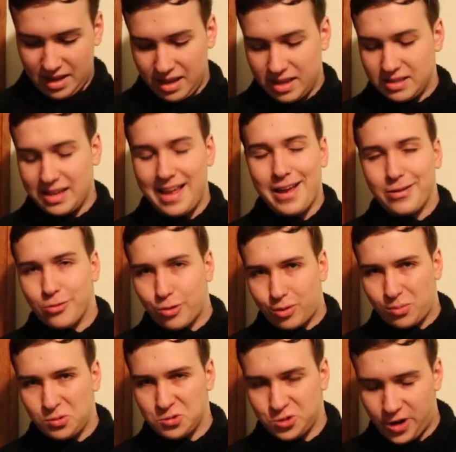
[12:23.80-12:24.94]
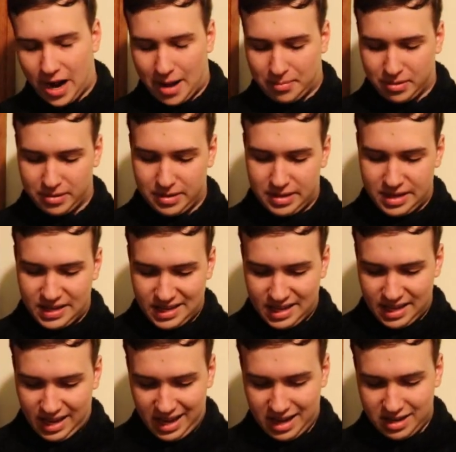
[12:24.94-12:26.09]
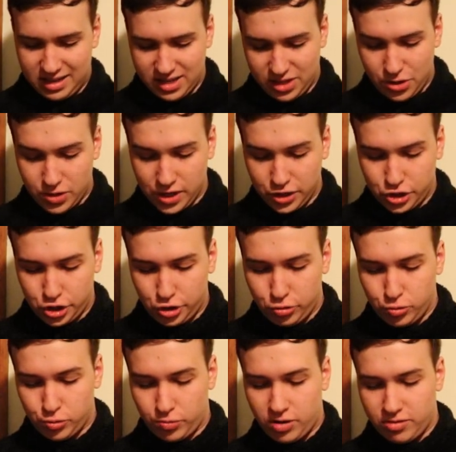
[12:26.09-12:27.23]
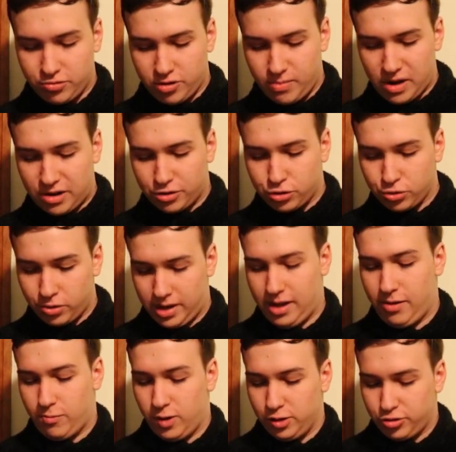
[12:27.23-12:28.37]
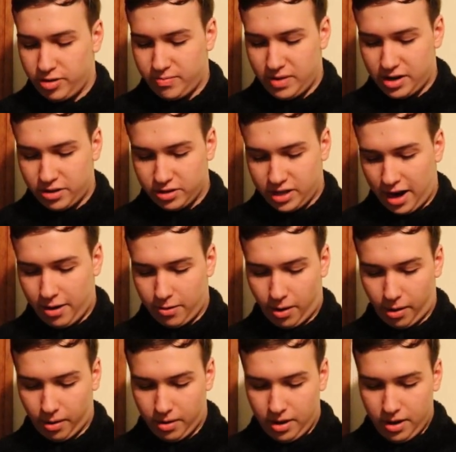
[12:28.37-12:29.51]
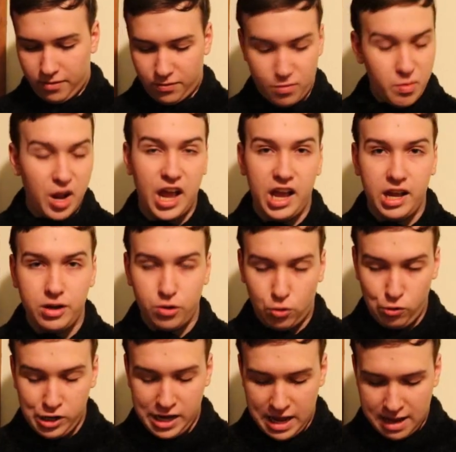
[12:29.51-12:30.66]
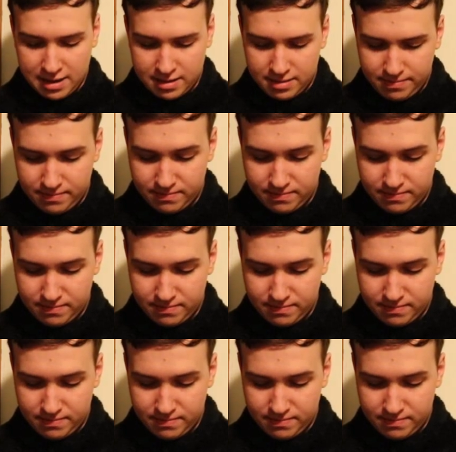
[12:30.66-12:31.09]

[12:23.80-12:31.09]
is a normal trap, and you can choose one Dream Mirror Joy and one Dream Mirror Terror from your hand or deck.